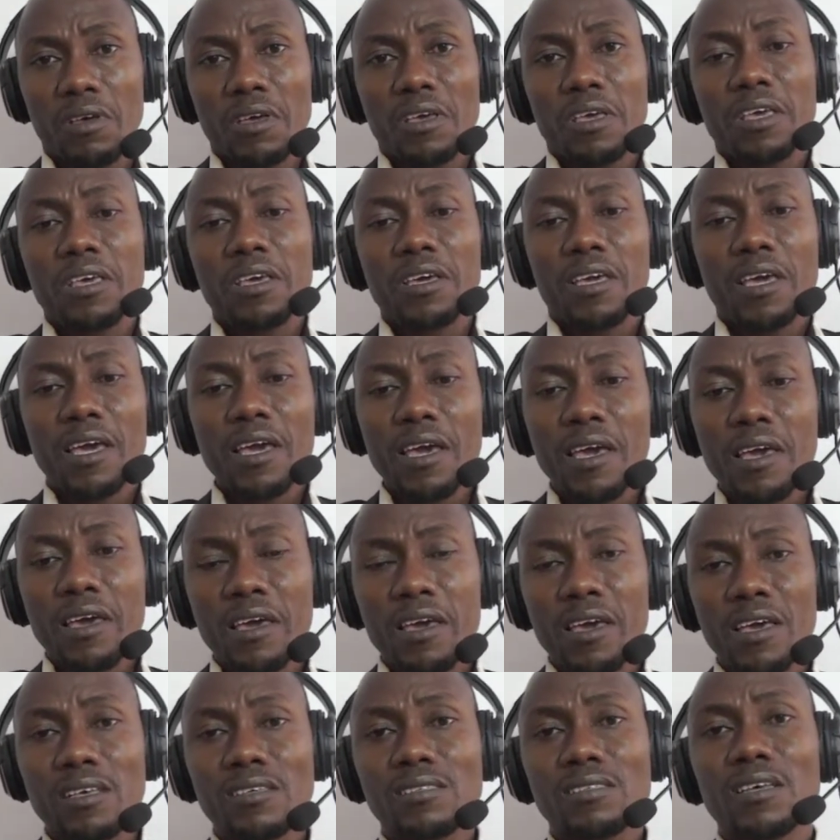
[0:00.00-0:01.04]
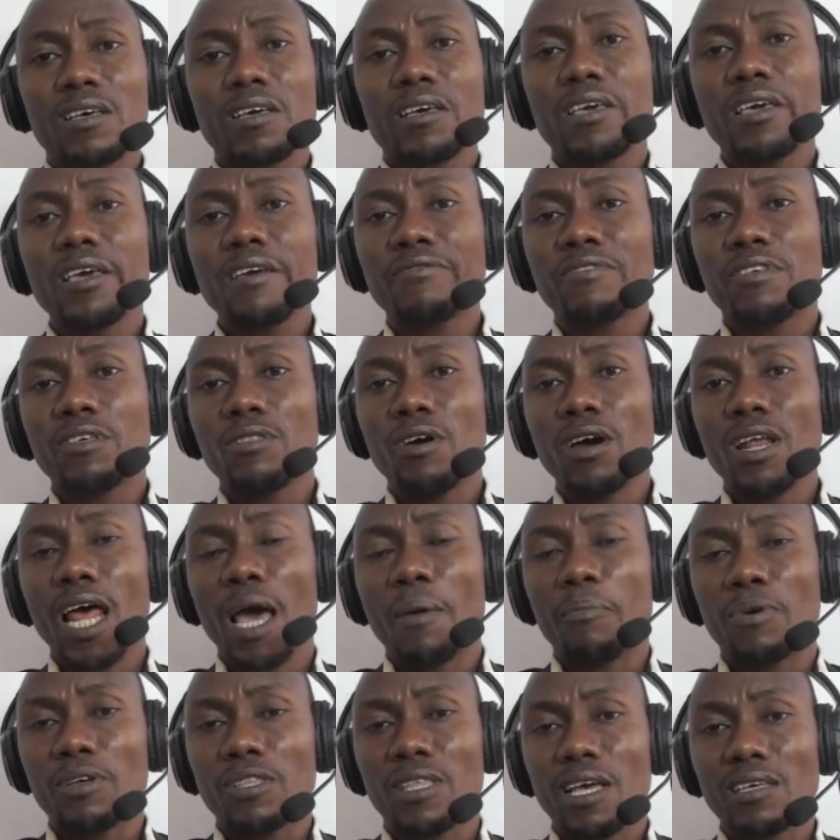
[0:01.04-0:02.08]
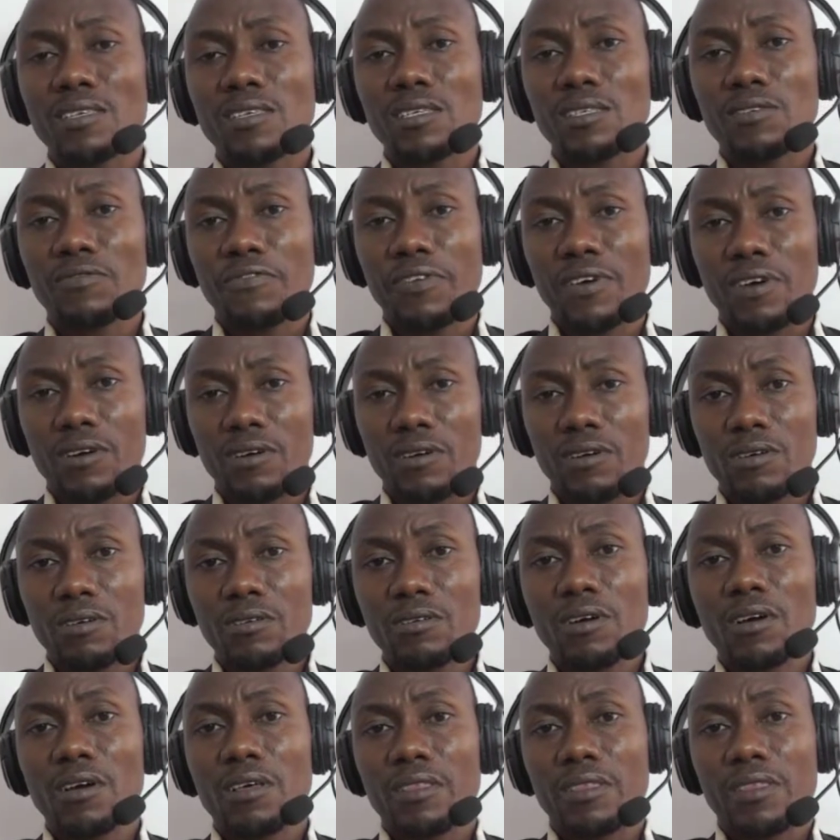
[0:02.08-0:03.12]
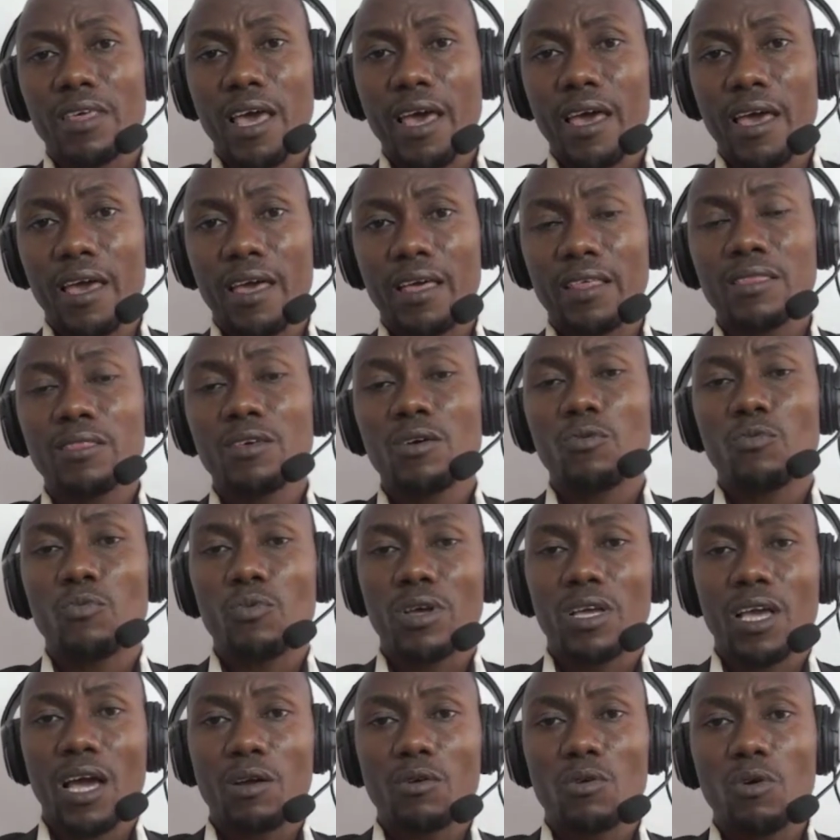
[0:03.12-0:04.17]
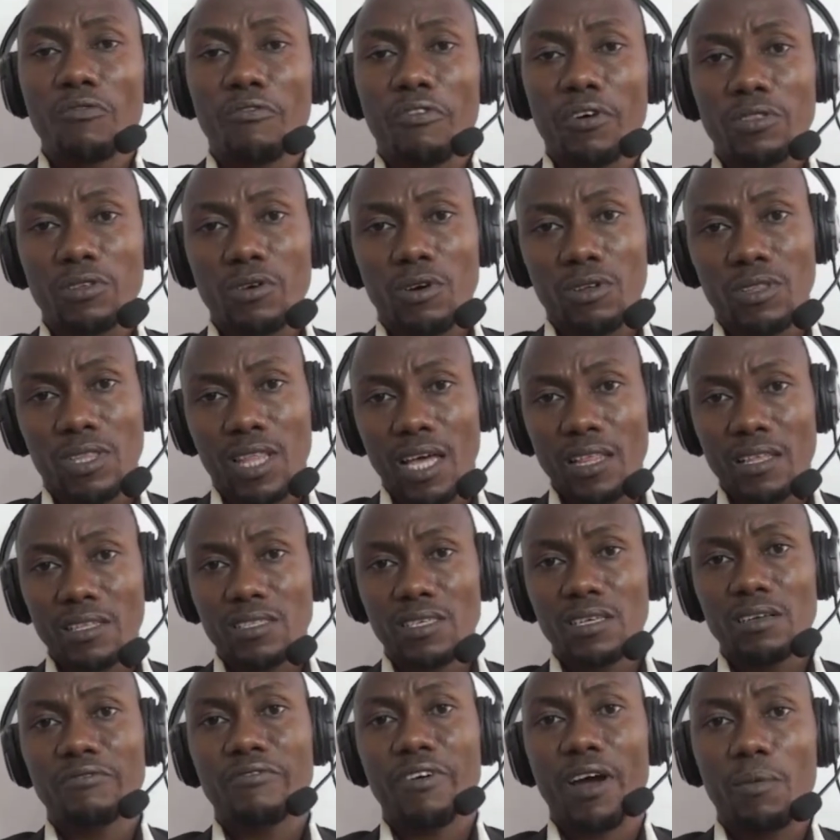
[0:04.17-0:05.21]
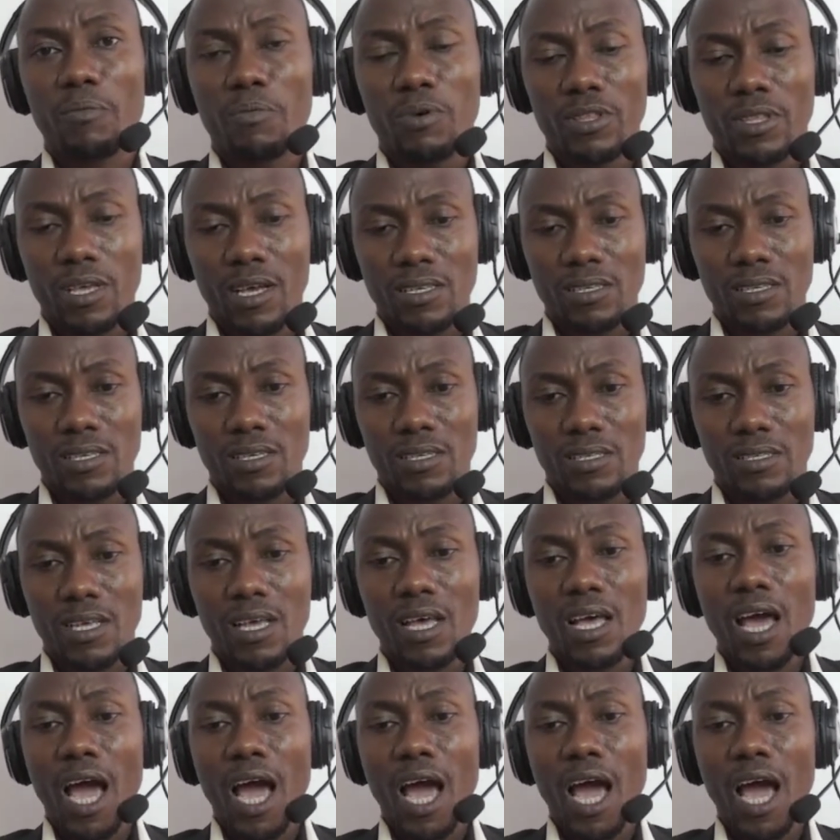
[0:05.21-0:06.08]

In case if the null hypothesis fail, then we can go for the alternative hypothesis.